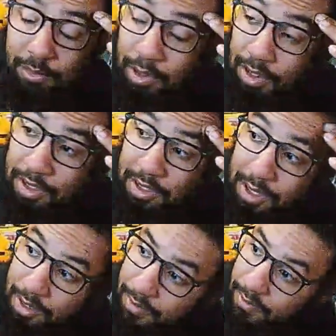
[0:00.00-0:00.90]
really is
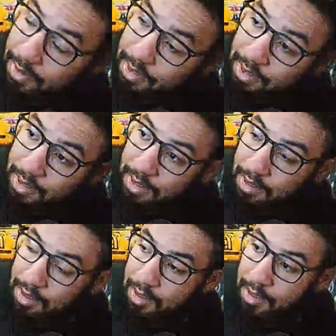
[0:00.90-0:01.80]
tough.
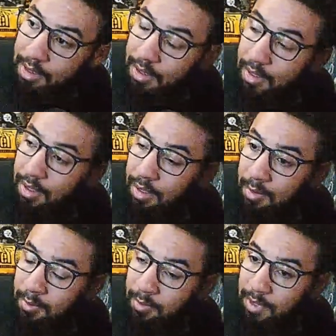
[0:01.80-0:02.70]

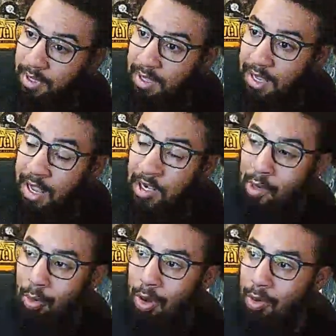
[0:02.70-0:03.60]
And like Eddie
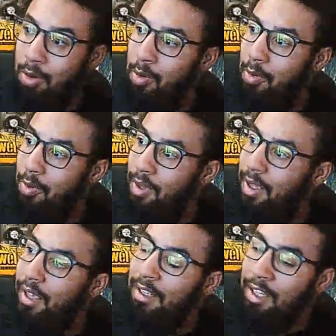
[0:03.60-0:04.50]
Guerrero,
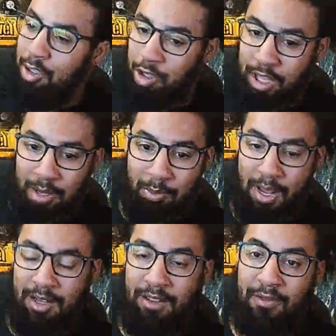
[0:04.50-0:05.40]
I can think
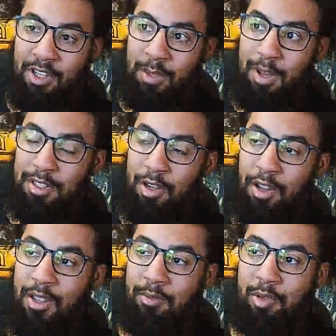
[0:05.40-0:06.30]
back to the first time I saw
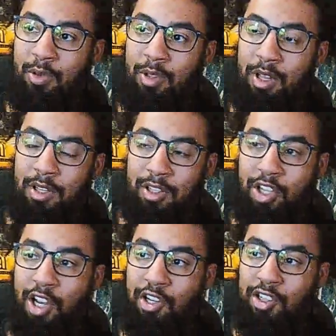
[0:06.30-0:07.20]
him do the
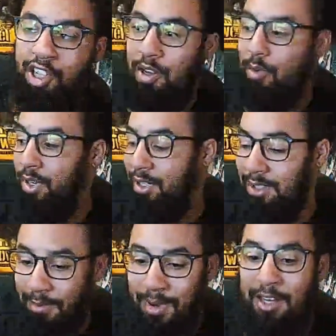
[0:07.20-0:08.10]
chair cheat where he
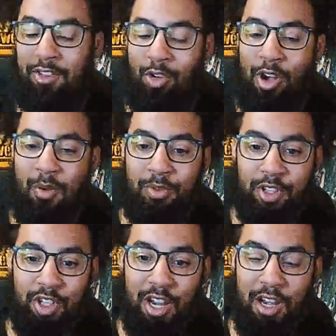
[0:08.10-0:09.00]
smacks the ground with the
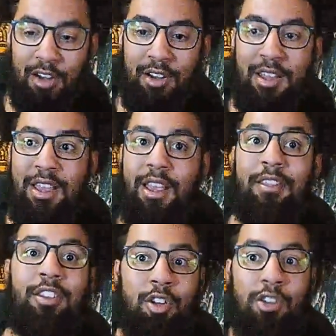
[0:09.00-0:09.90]
chair
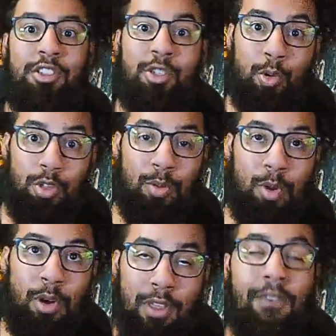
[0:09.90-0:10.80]
and then tosses it to his
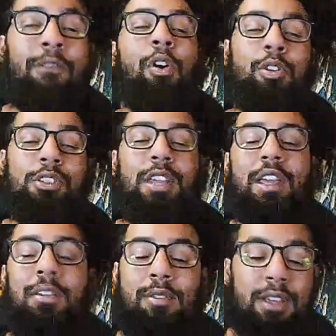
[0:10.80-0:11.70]
opponent and then falls
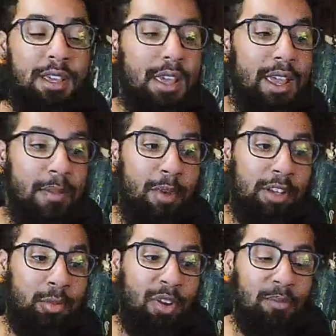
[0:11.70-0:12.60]
down and
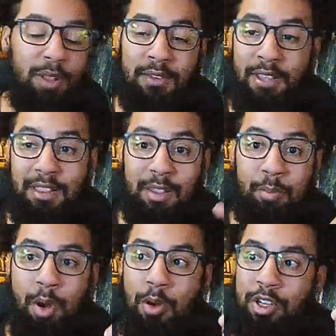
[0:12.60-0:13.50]
makes the ref believe that the
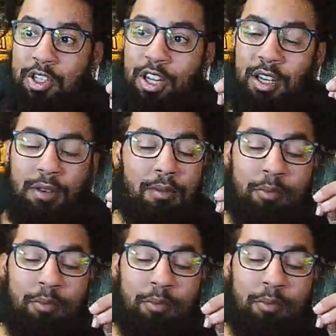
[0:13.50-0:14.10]
opponent cheated.